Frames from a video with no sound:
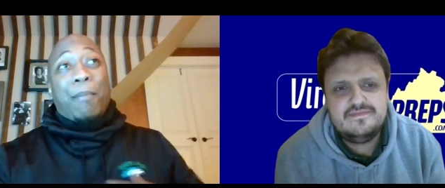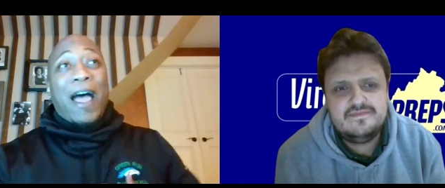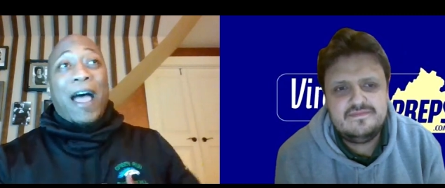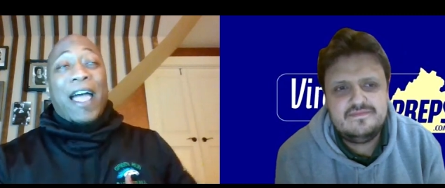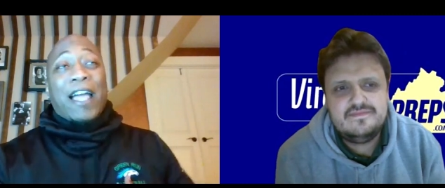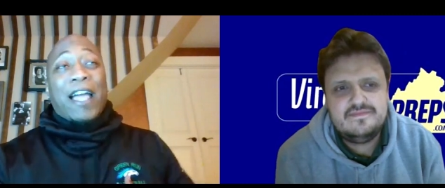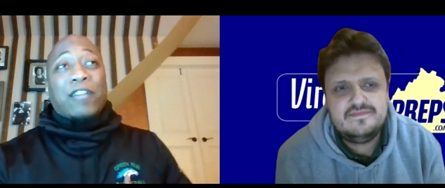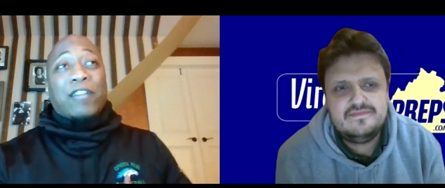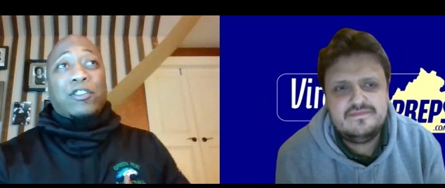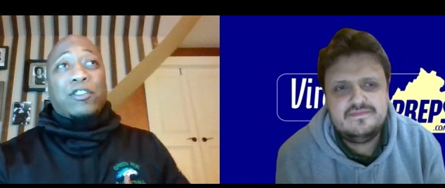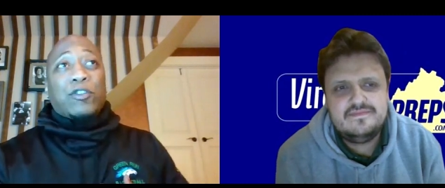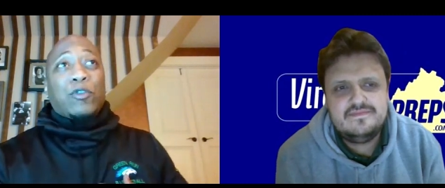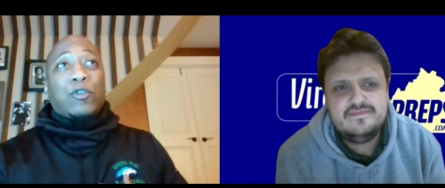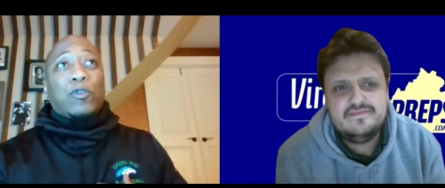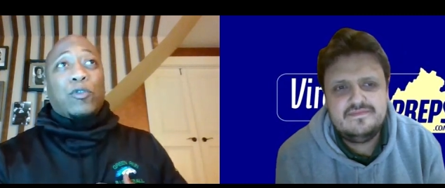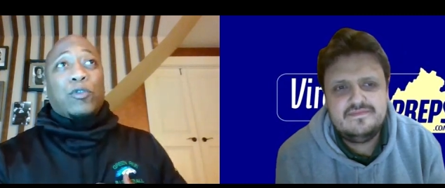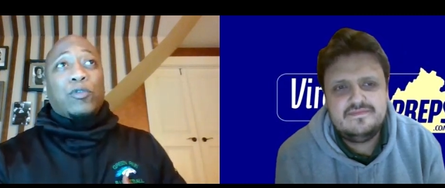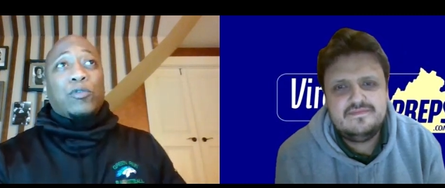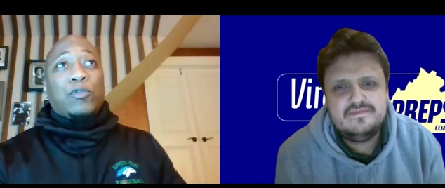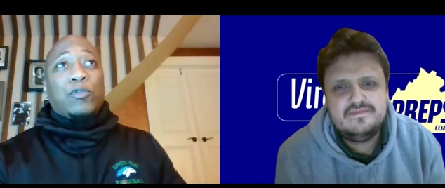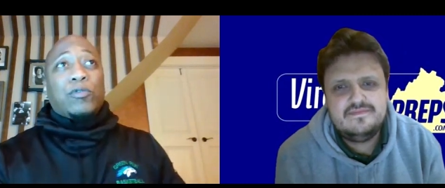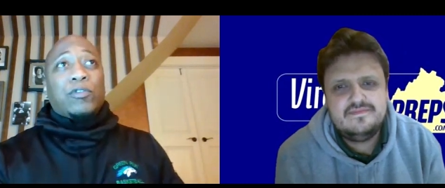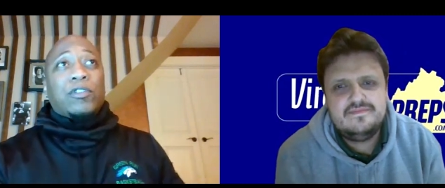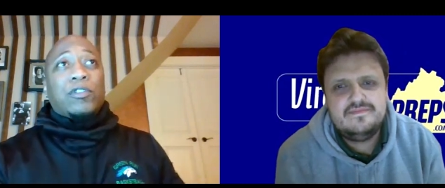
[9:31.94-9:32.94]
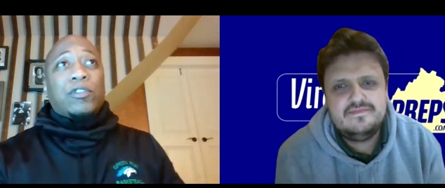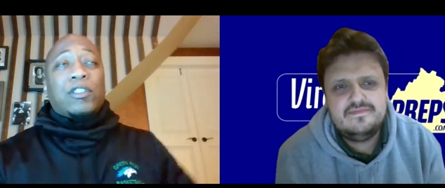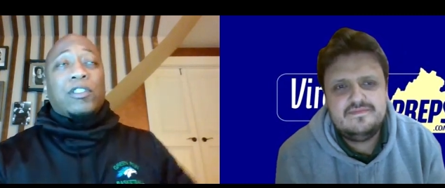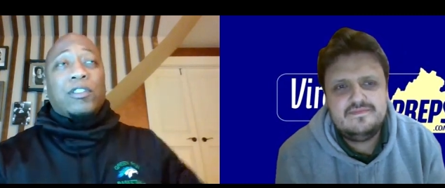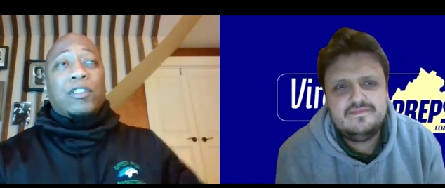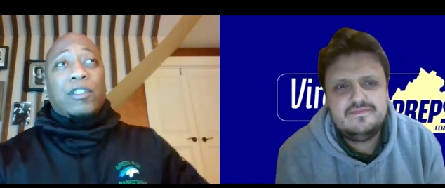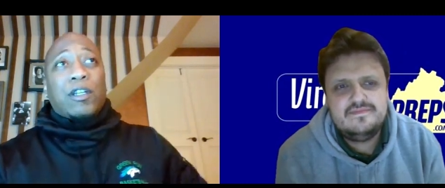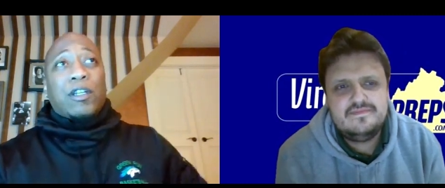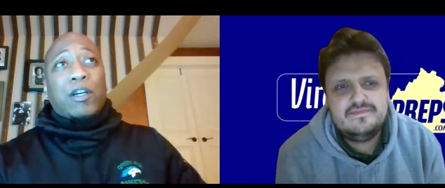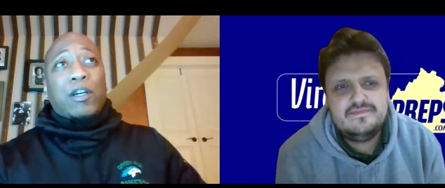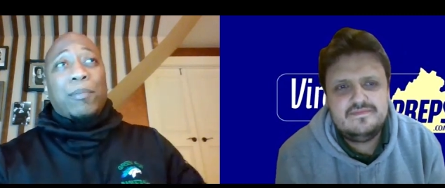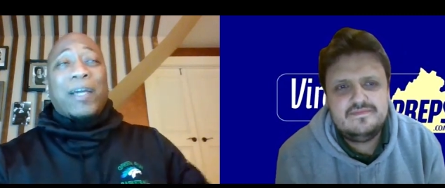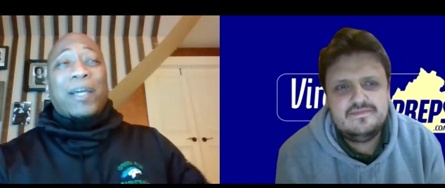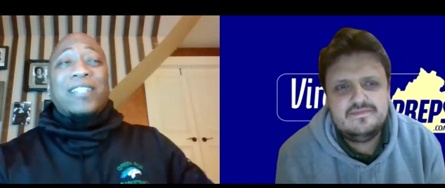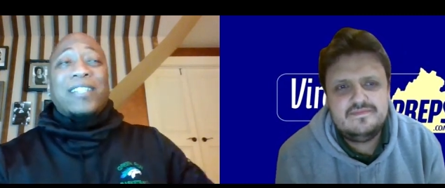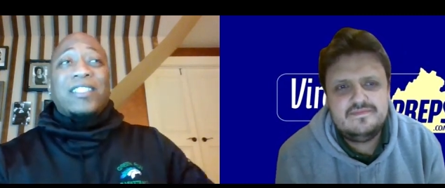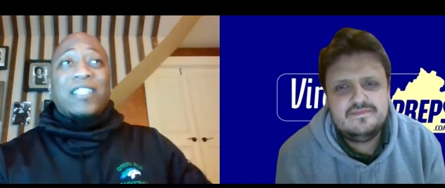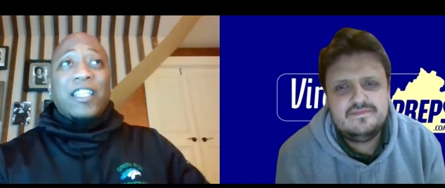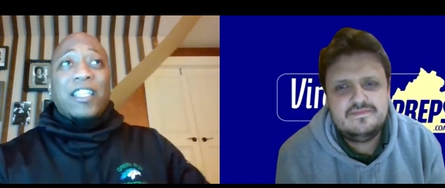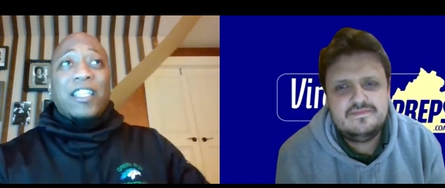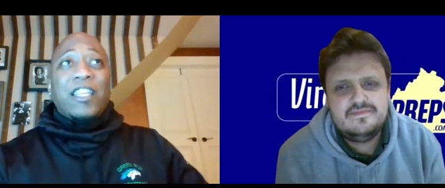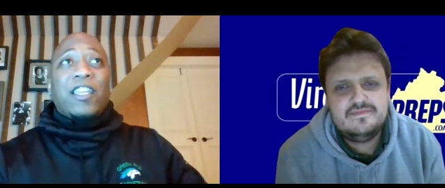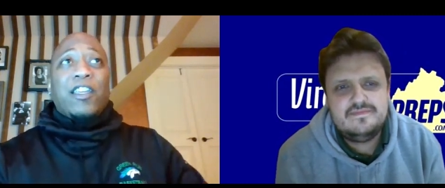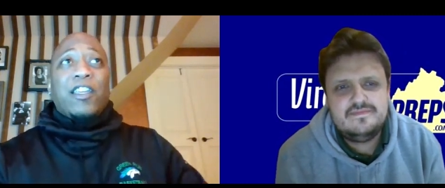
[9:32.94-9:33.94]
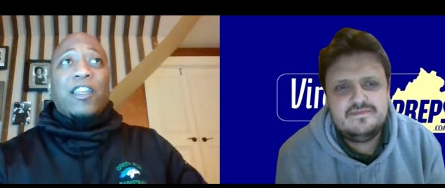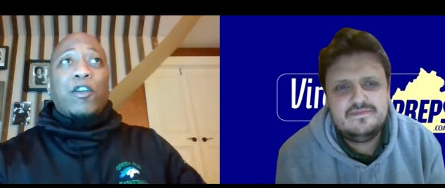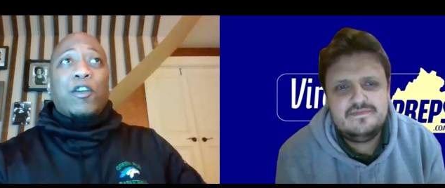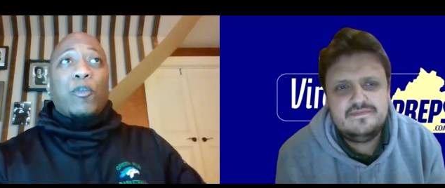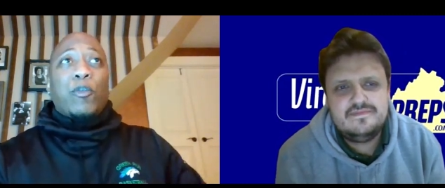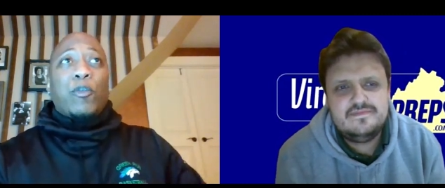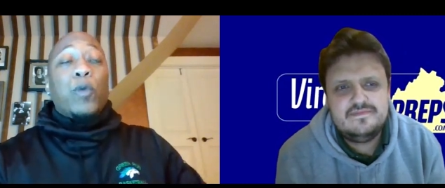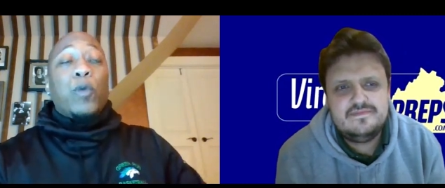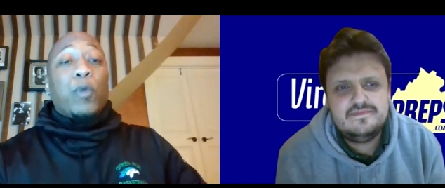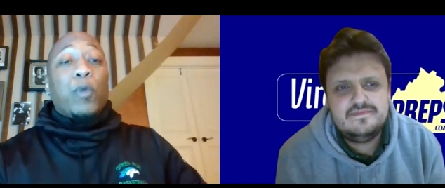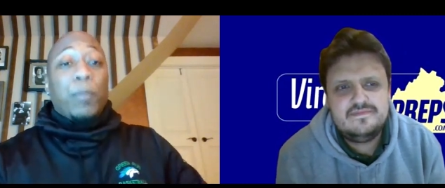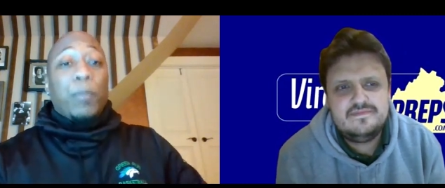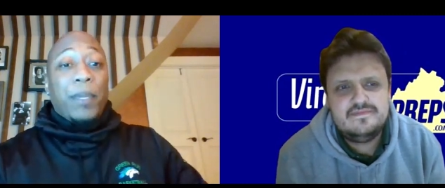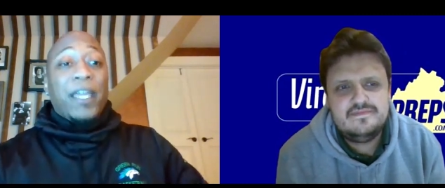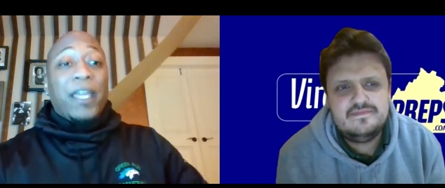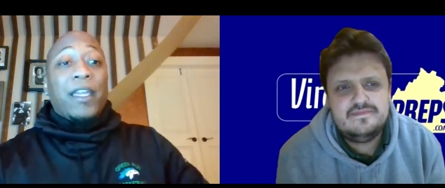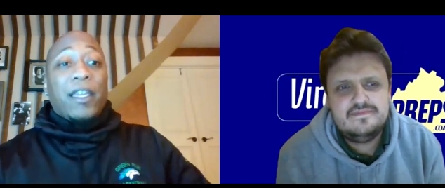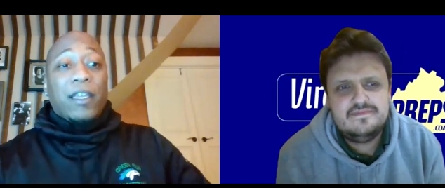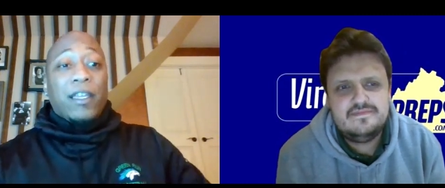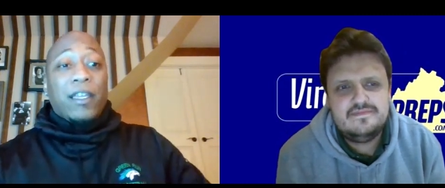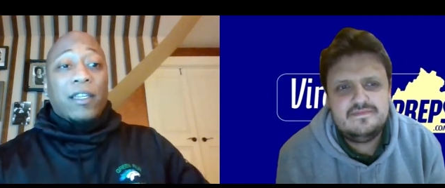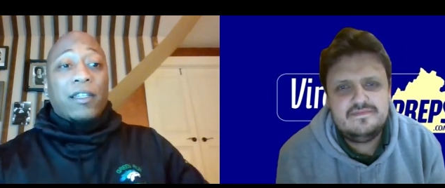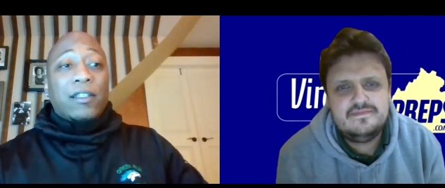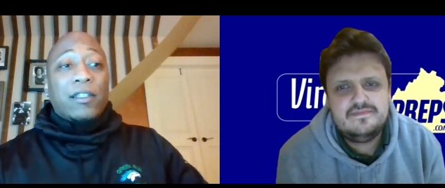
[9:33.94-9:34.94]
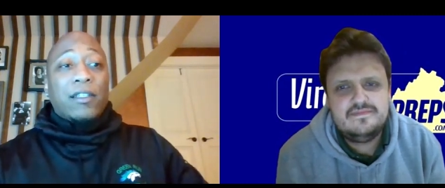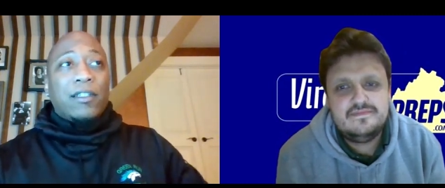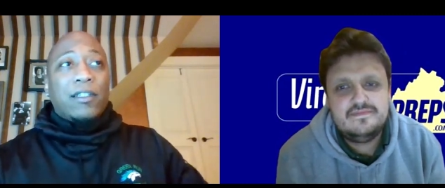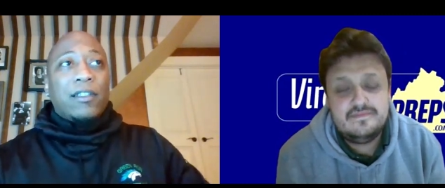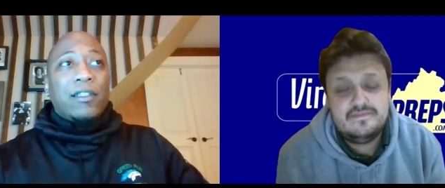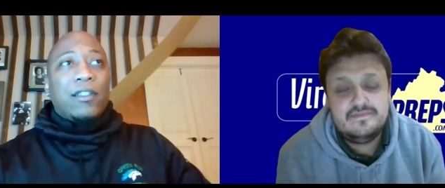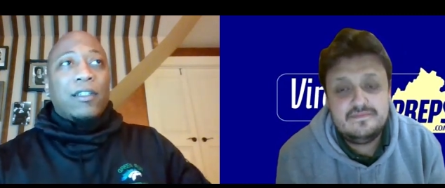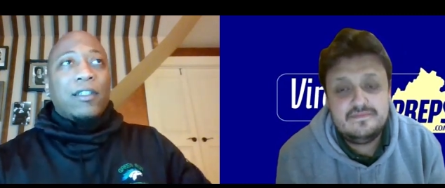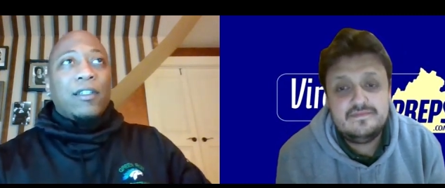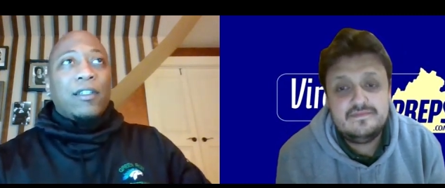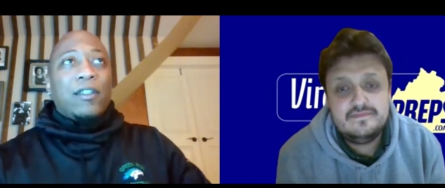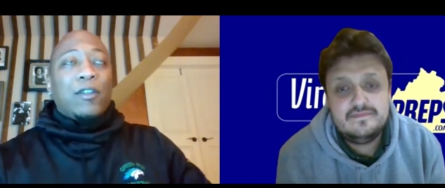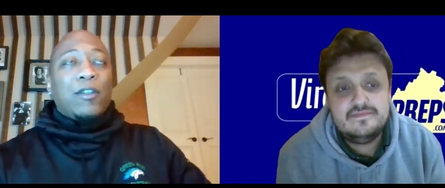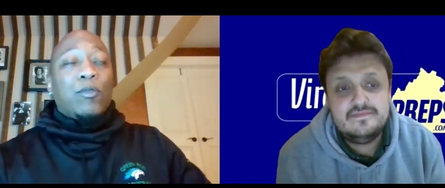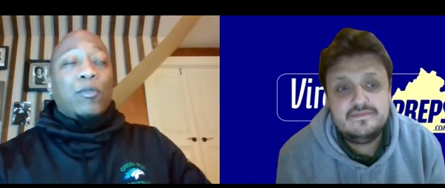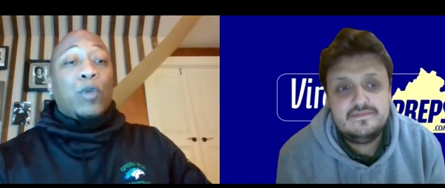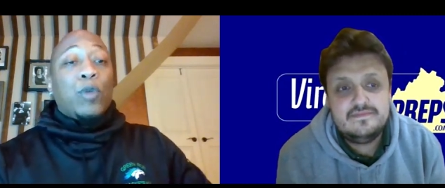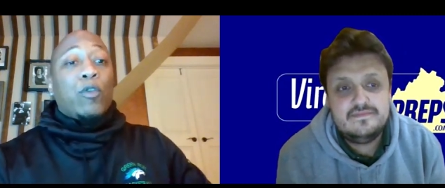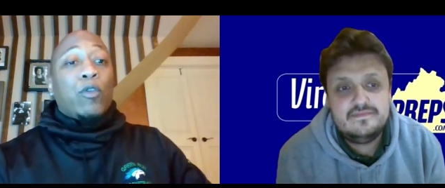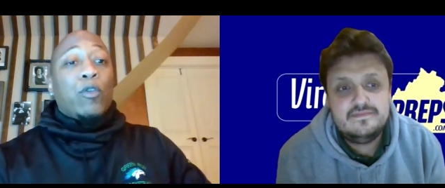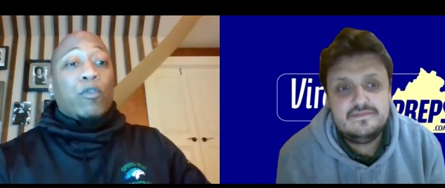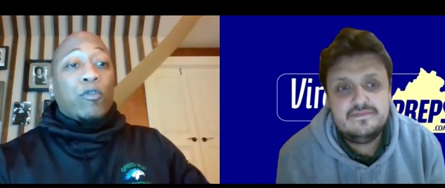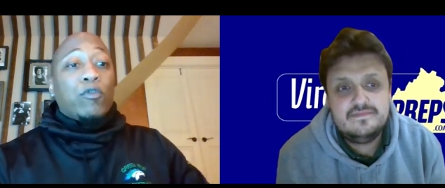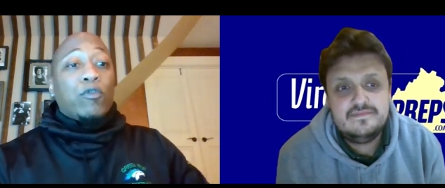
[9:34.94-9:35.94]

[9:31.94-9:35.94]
Speaker 1: high school, my senior year, we were big. We were